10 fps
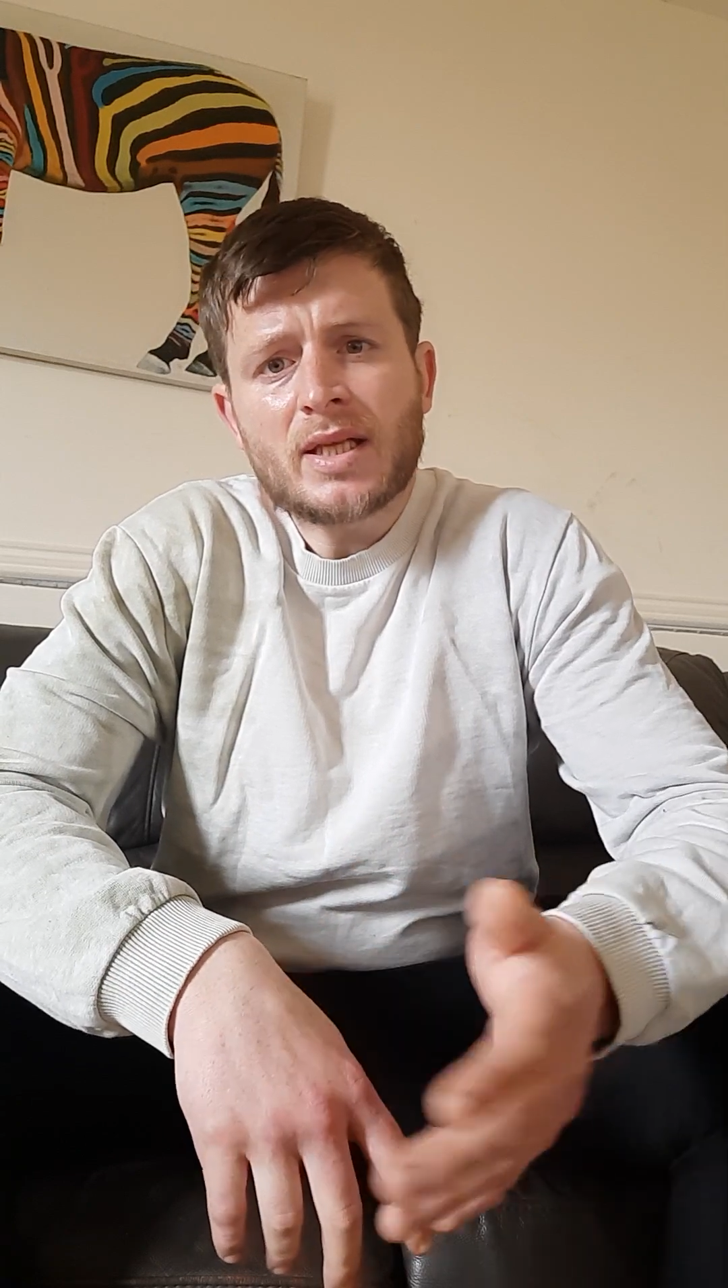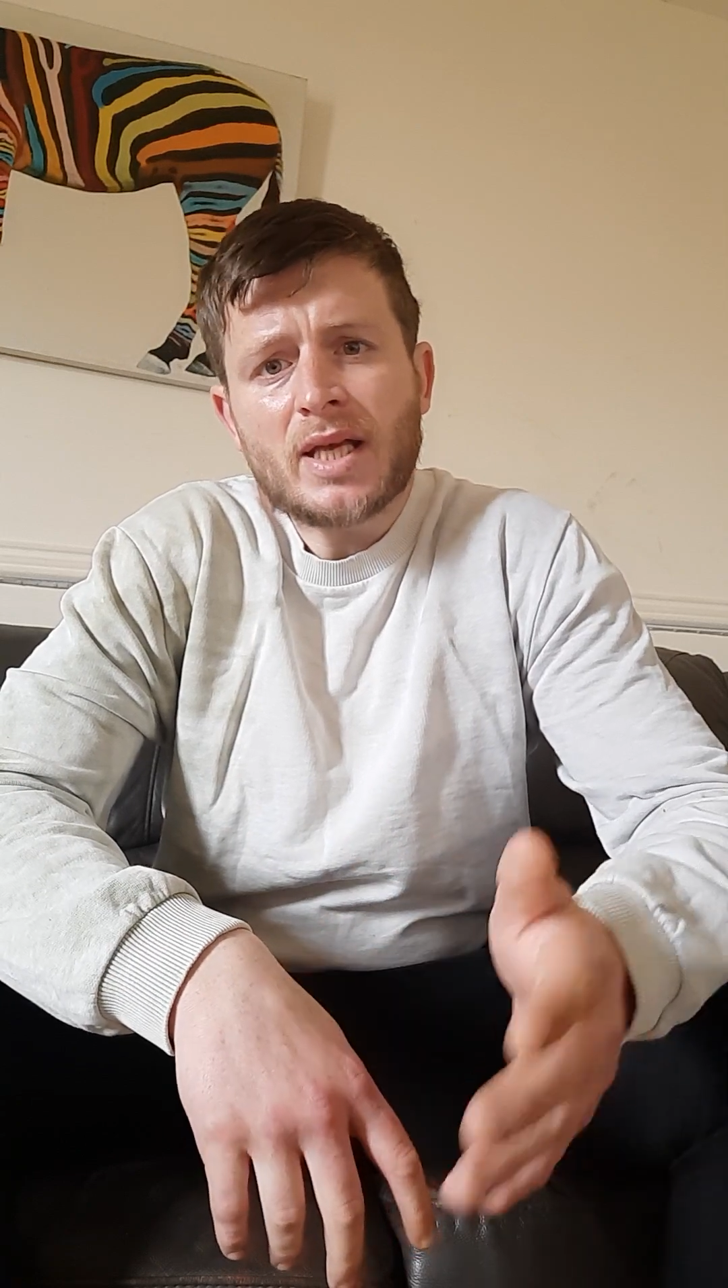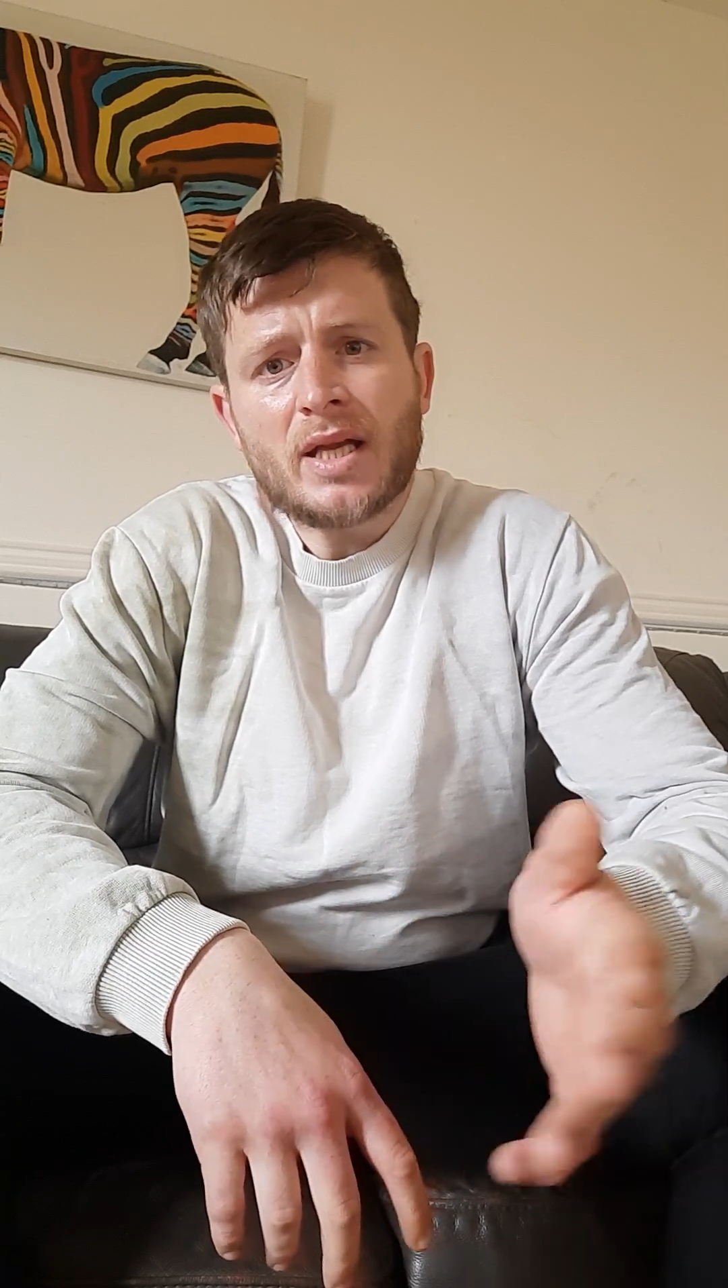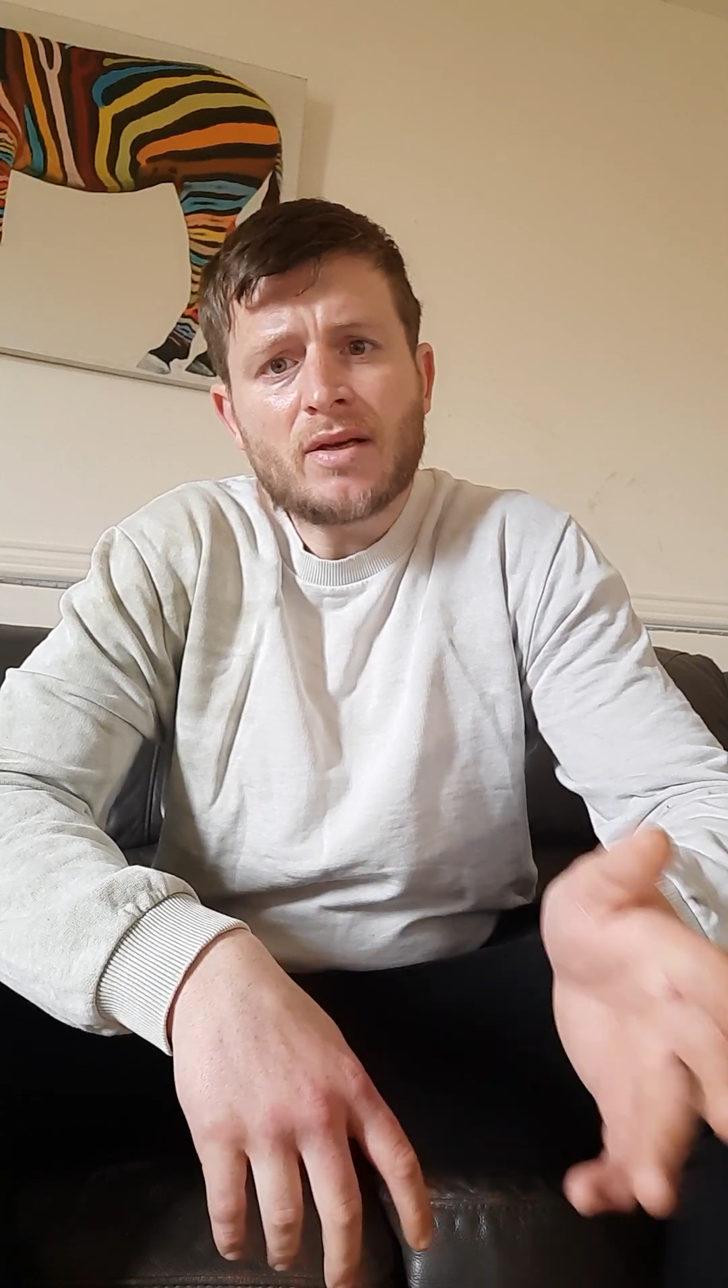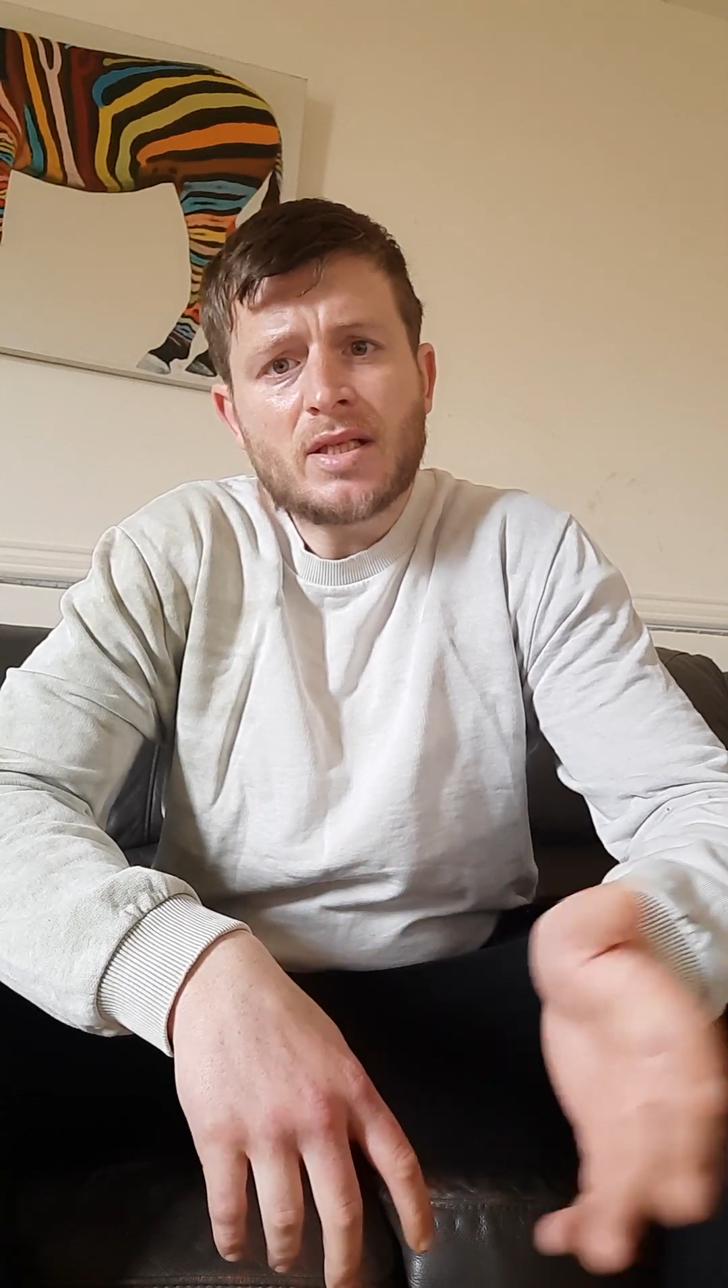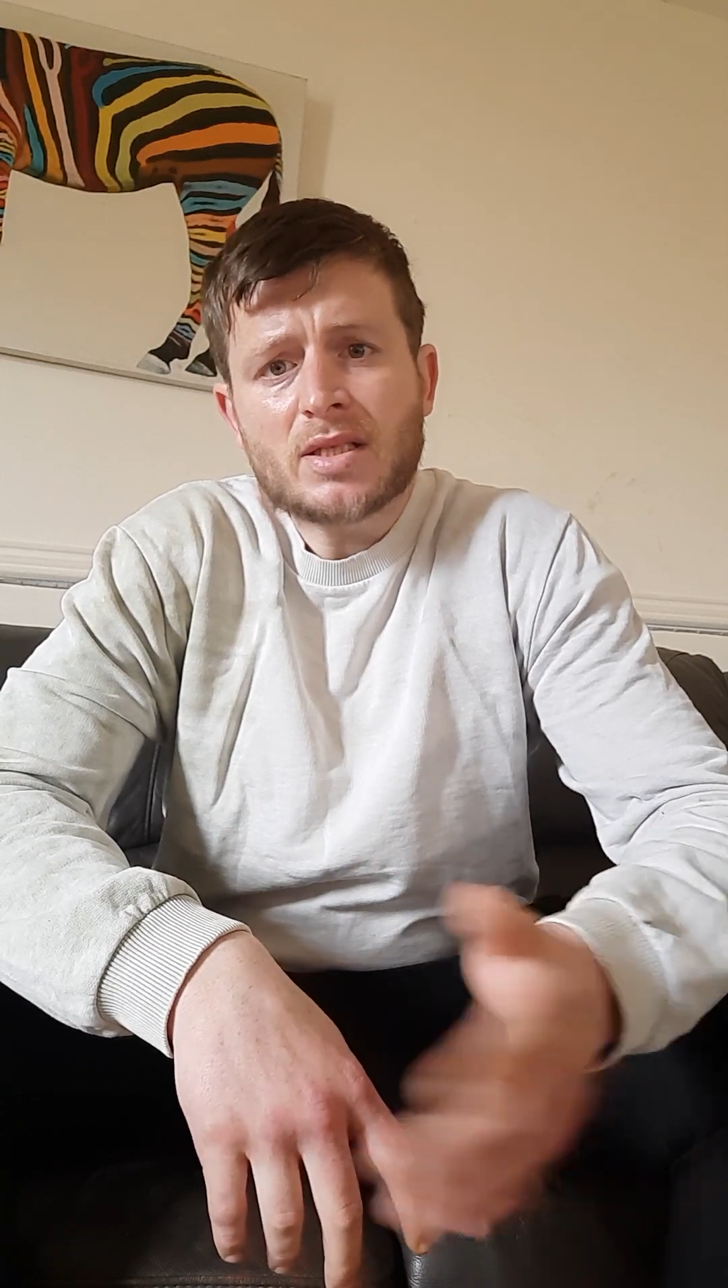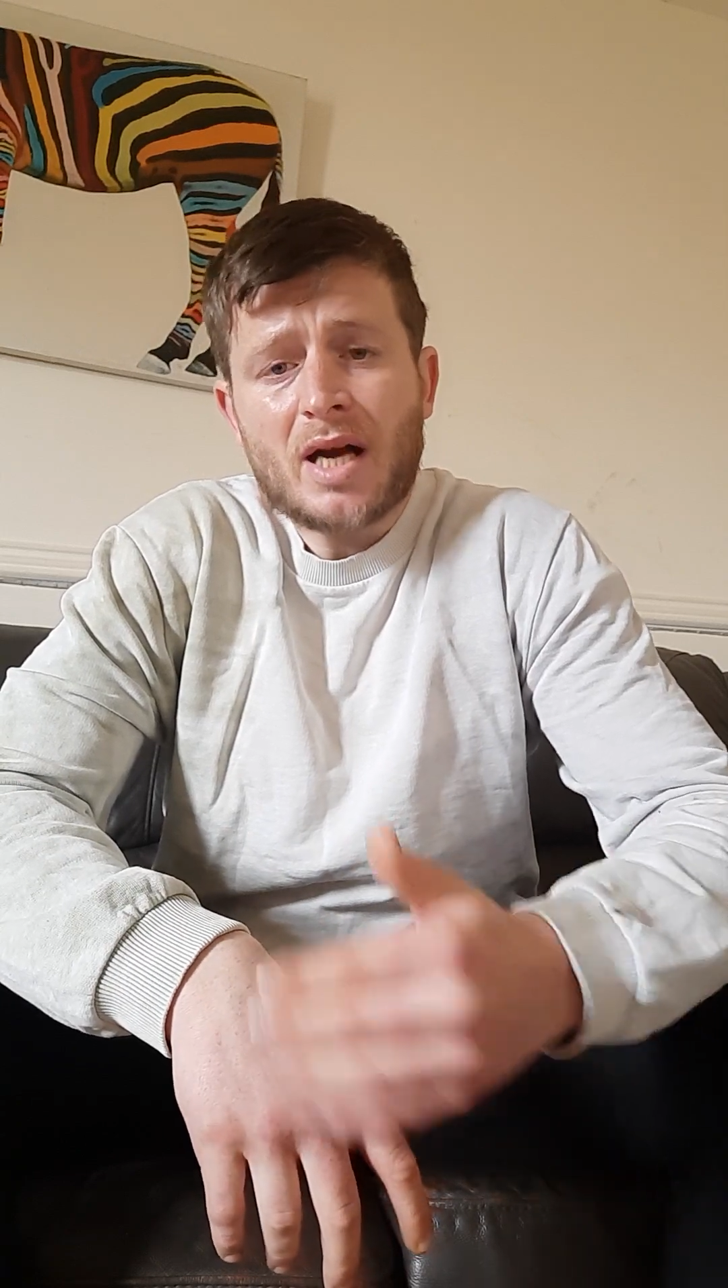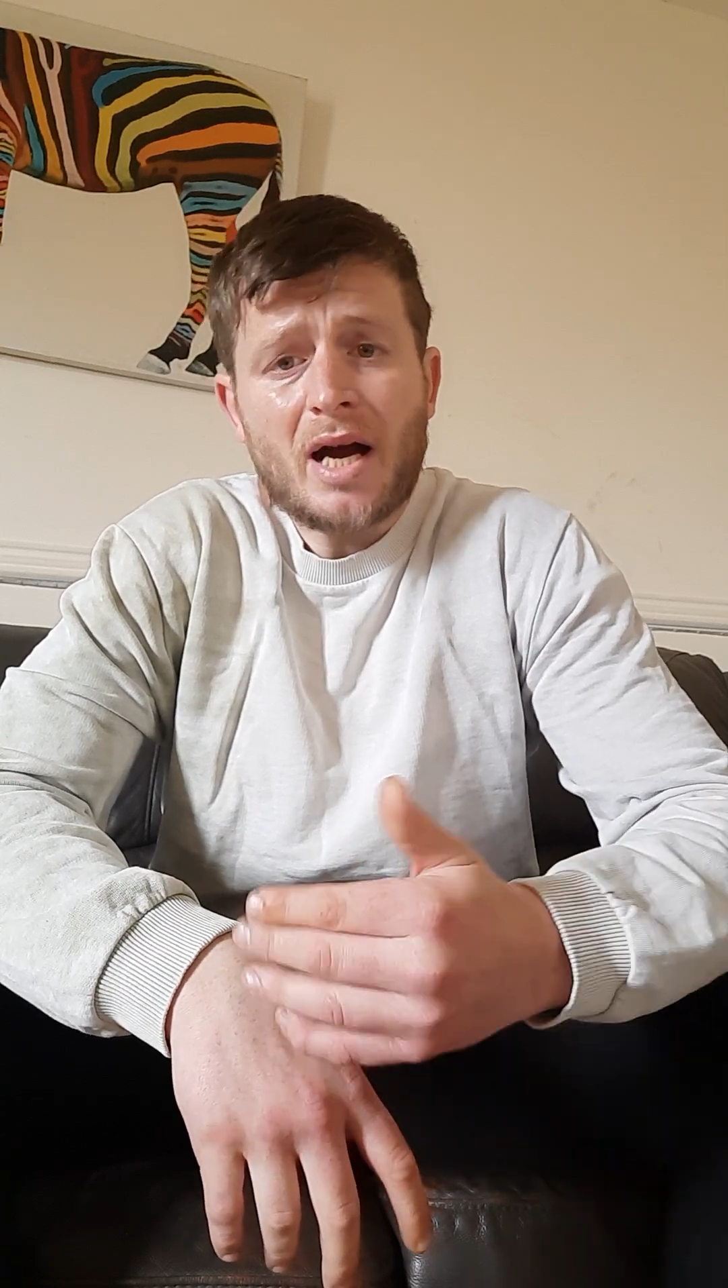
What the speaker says: Danny Leeds,